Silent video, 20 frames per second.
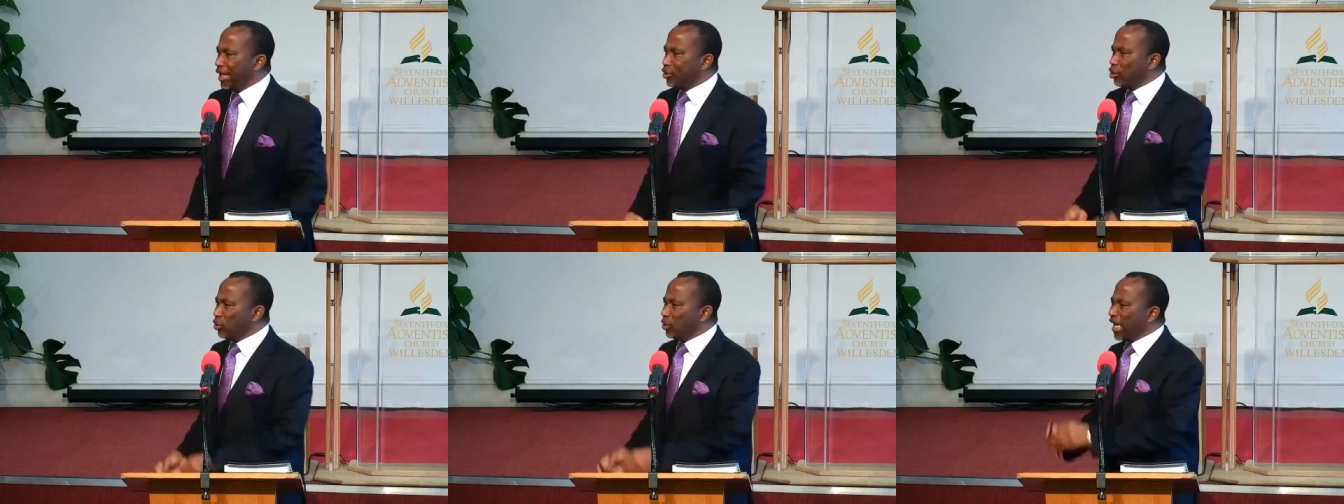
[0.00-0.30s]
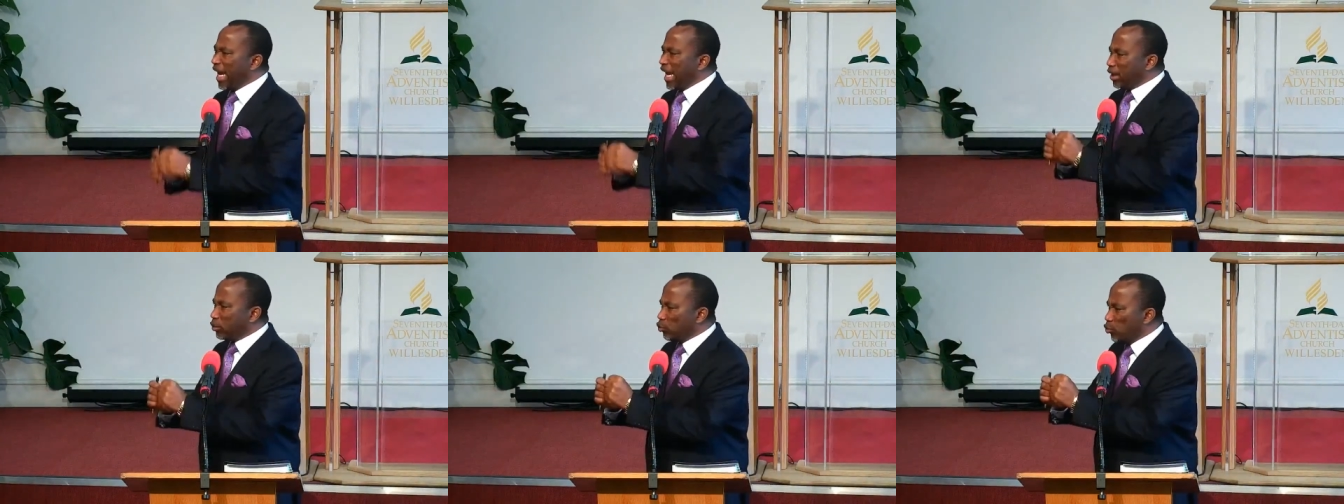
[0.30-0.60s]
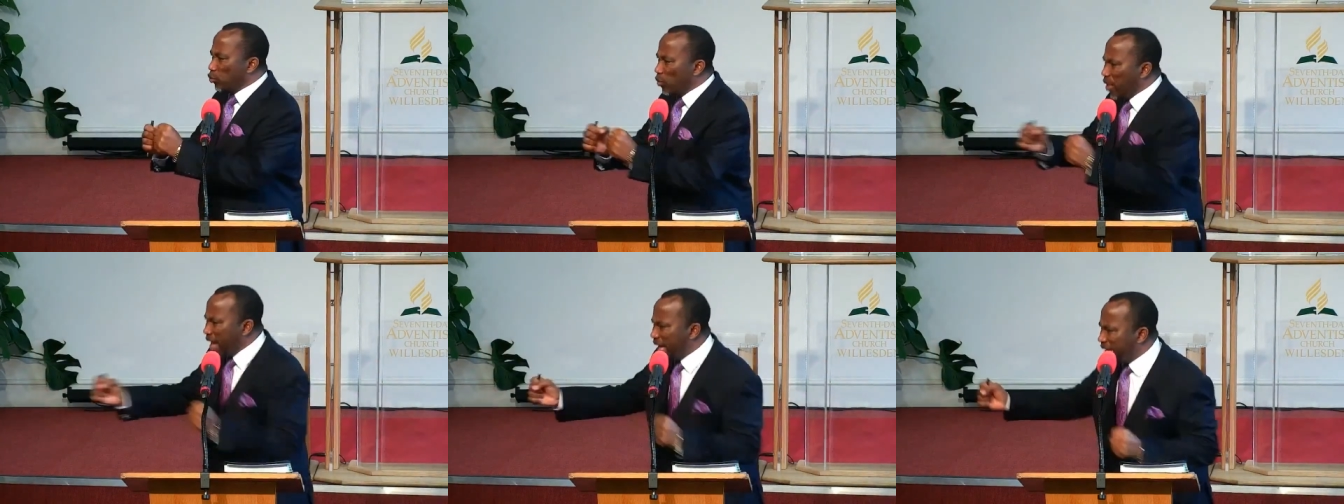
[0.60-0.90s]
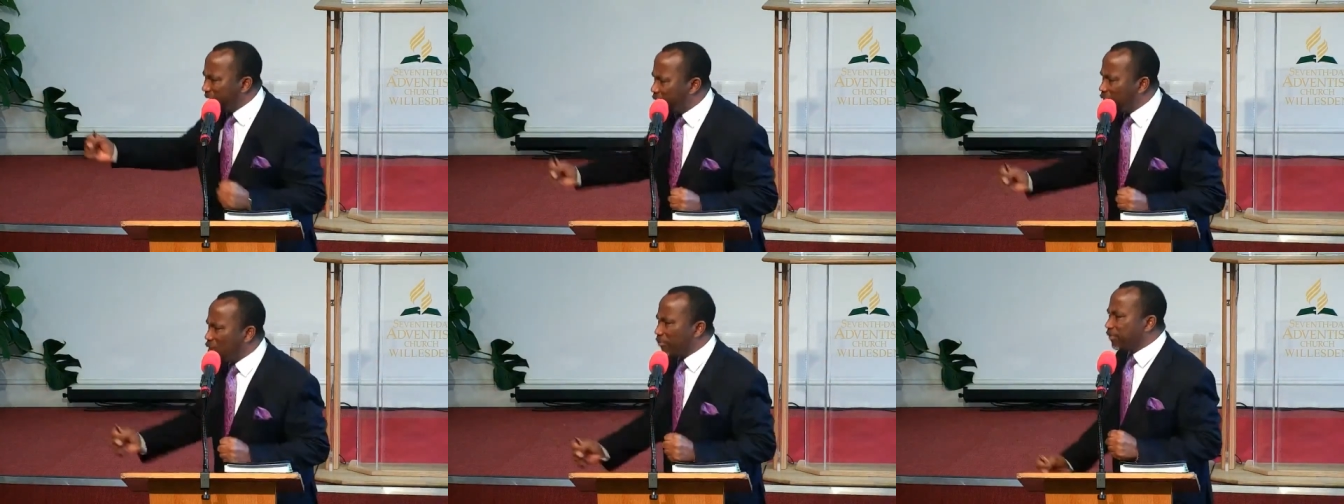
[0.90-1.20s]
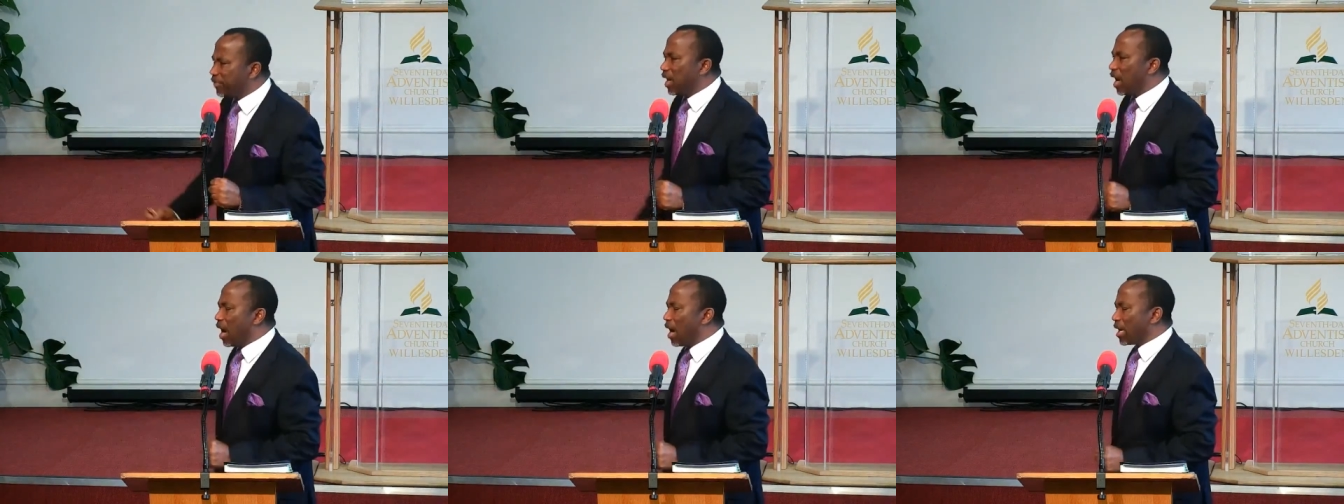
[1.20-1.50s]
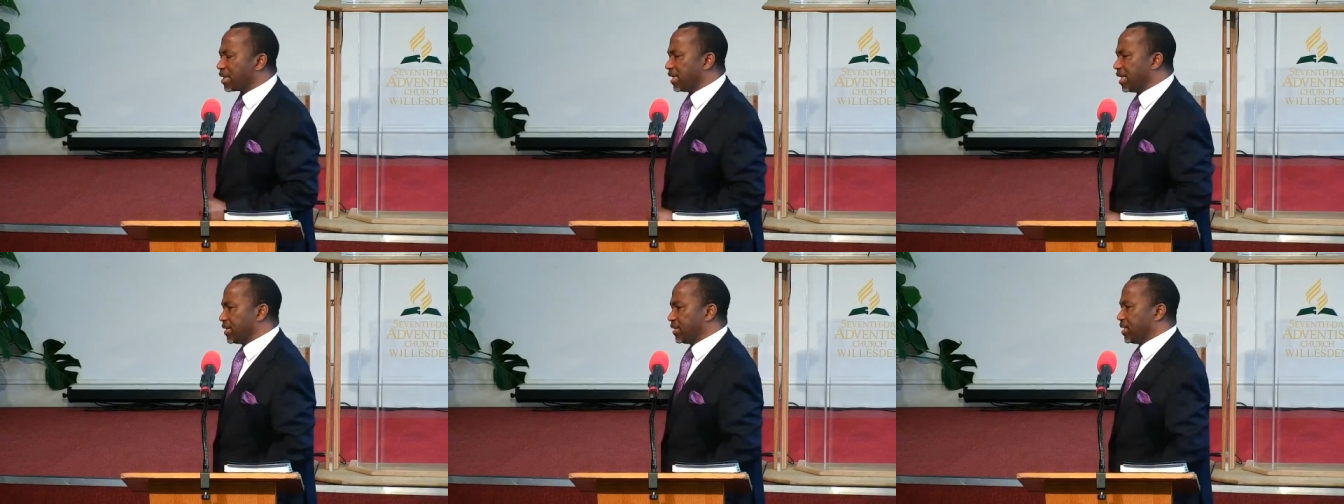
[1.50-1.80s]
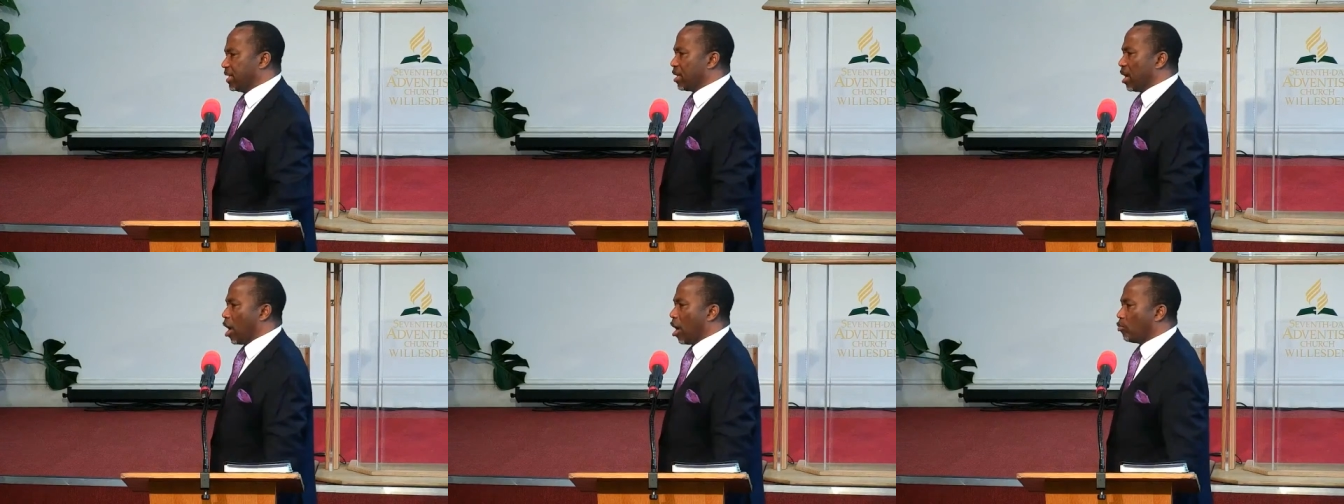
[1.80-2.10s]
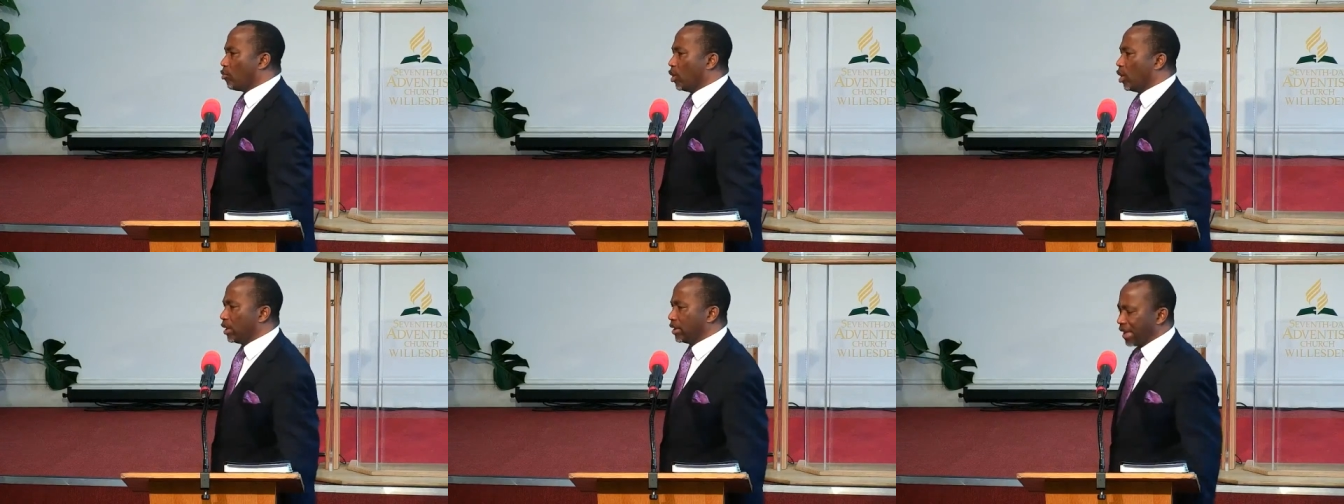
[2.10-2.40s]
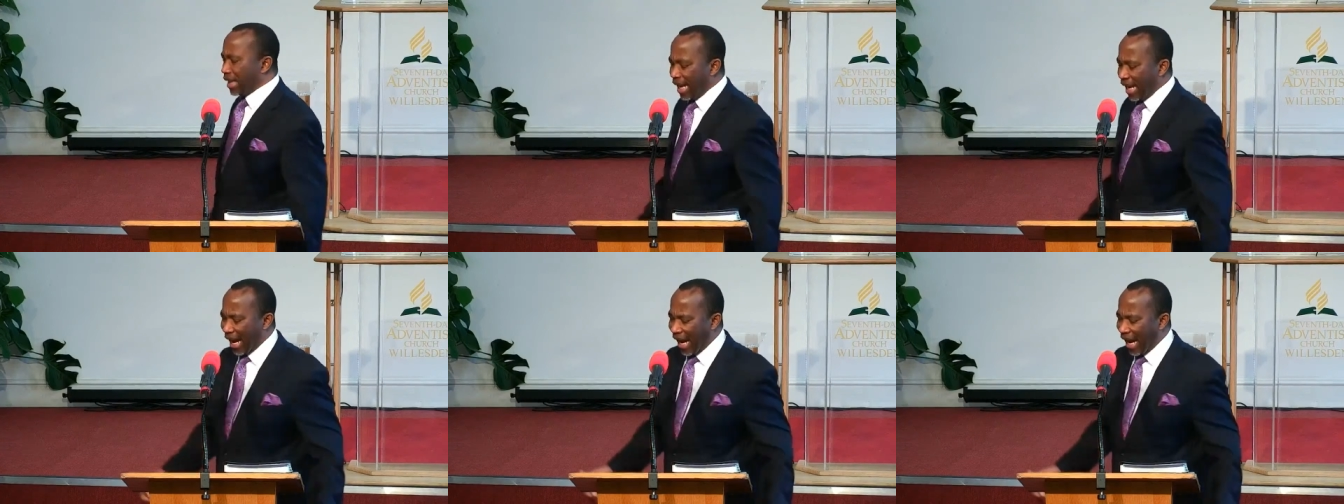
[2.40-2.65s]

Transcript: to get rid of darkness in our world.